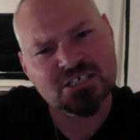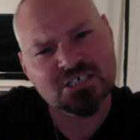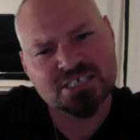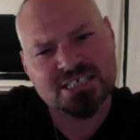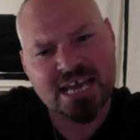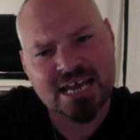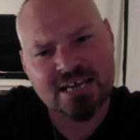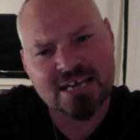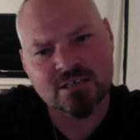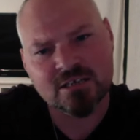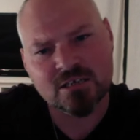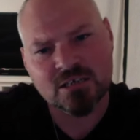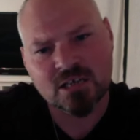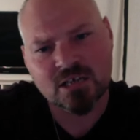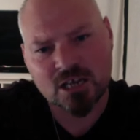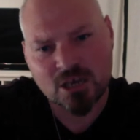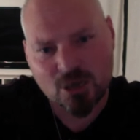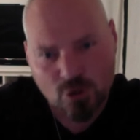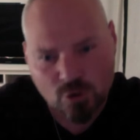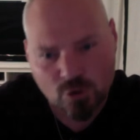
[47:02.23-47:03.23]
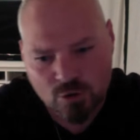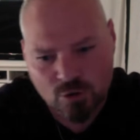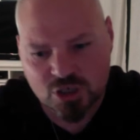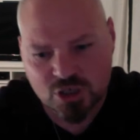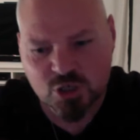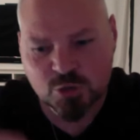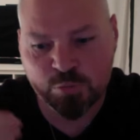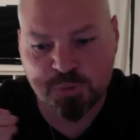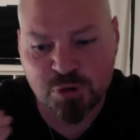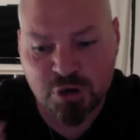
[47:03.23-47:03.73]
standard, and in order
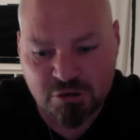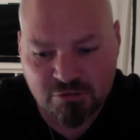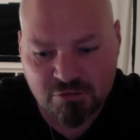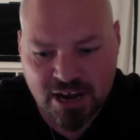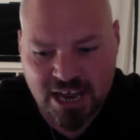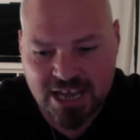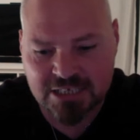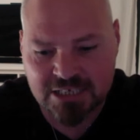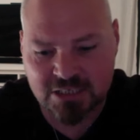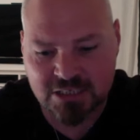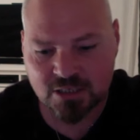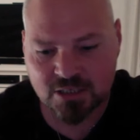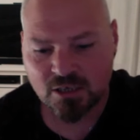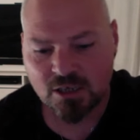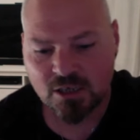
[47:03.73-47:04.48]
yes. to progress,